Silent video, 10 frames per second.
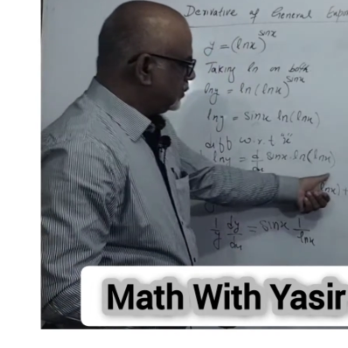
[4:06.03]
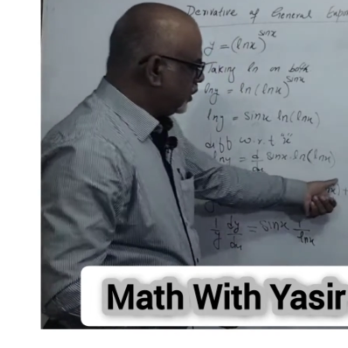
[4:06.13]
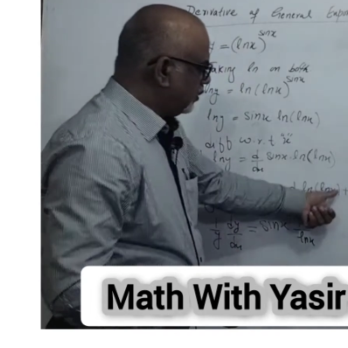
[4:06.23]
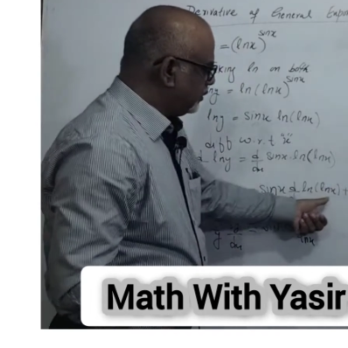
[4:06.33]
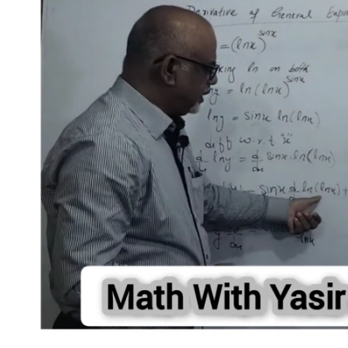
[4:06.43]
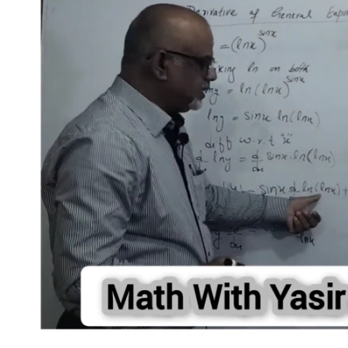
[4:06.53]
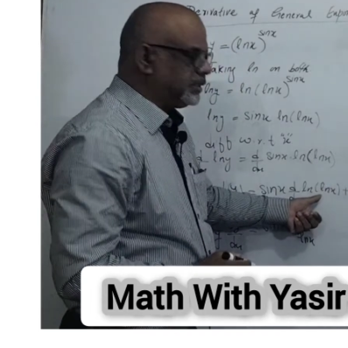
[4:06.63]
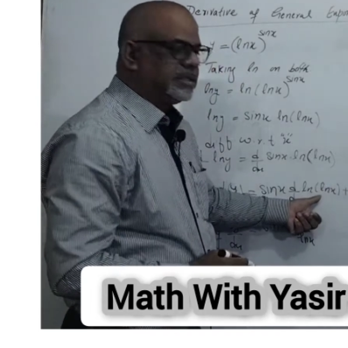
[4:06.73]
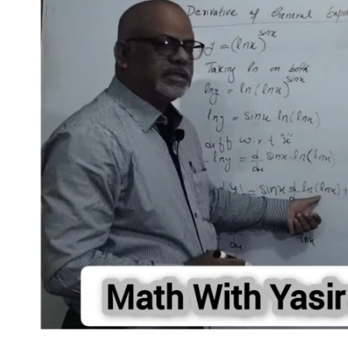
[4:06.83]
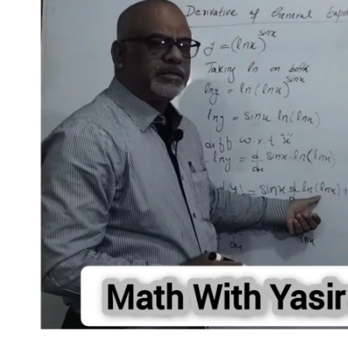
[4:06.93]
of
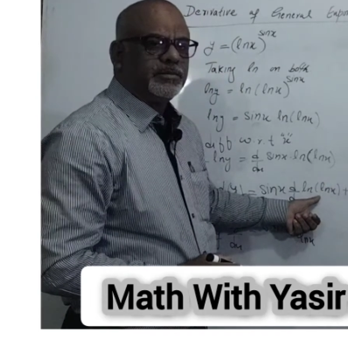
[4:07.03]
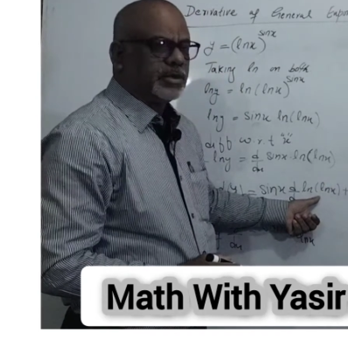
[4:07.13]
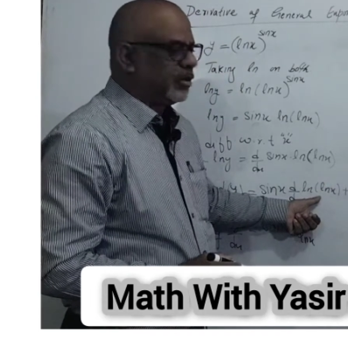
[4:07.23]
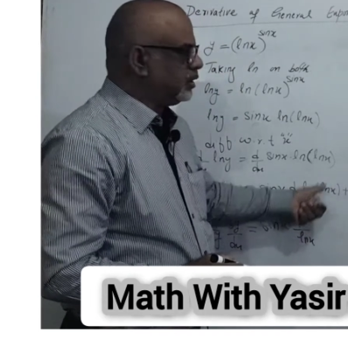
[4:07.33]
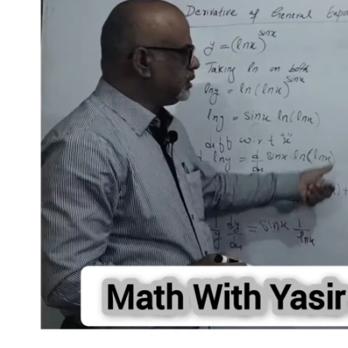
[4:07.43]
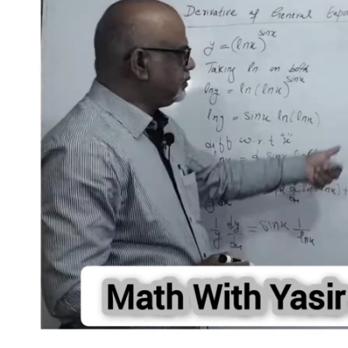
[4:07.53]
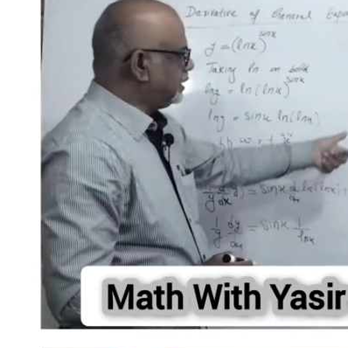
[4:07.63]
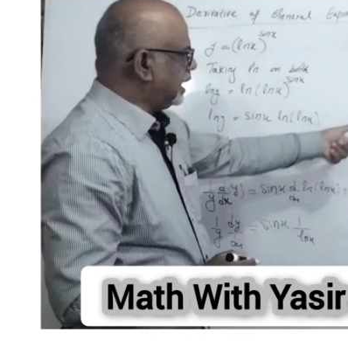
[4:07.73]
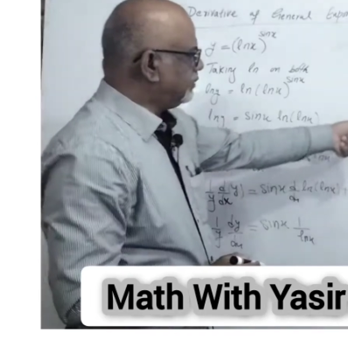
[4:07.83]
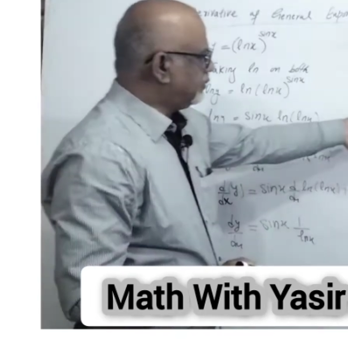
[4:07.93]
this, because we
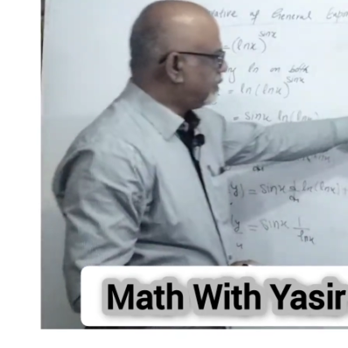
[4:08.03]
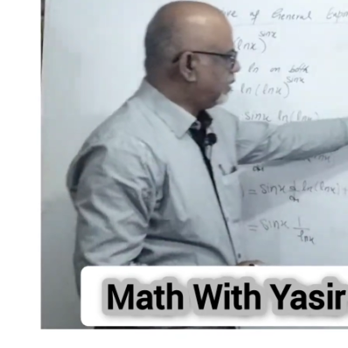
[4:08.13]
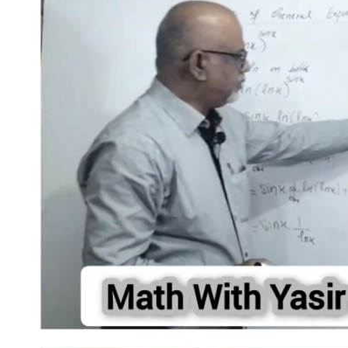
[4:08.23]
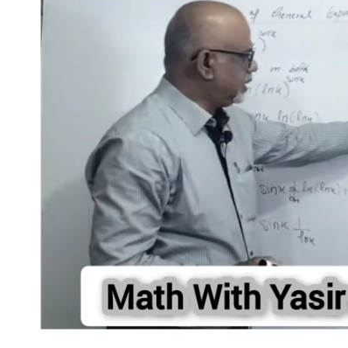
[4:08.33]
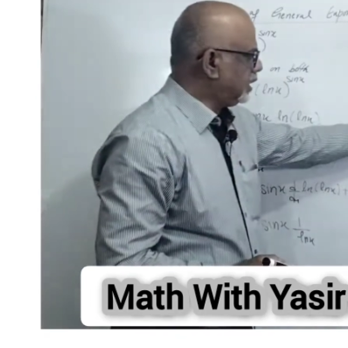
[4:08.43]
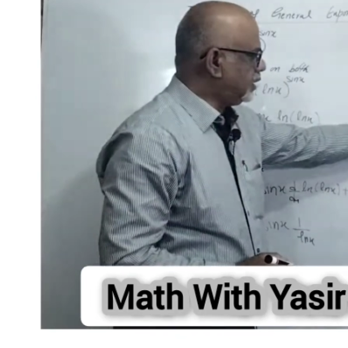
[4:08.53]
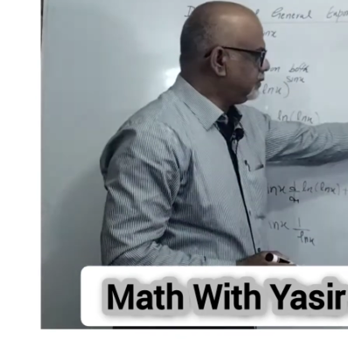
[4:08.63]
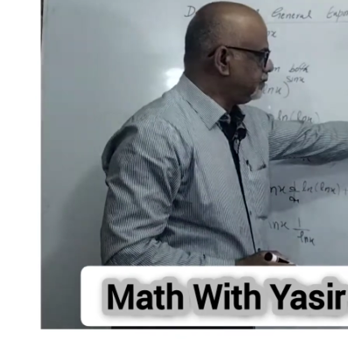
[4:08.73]
have the formula.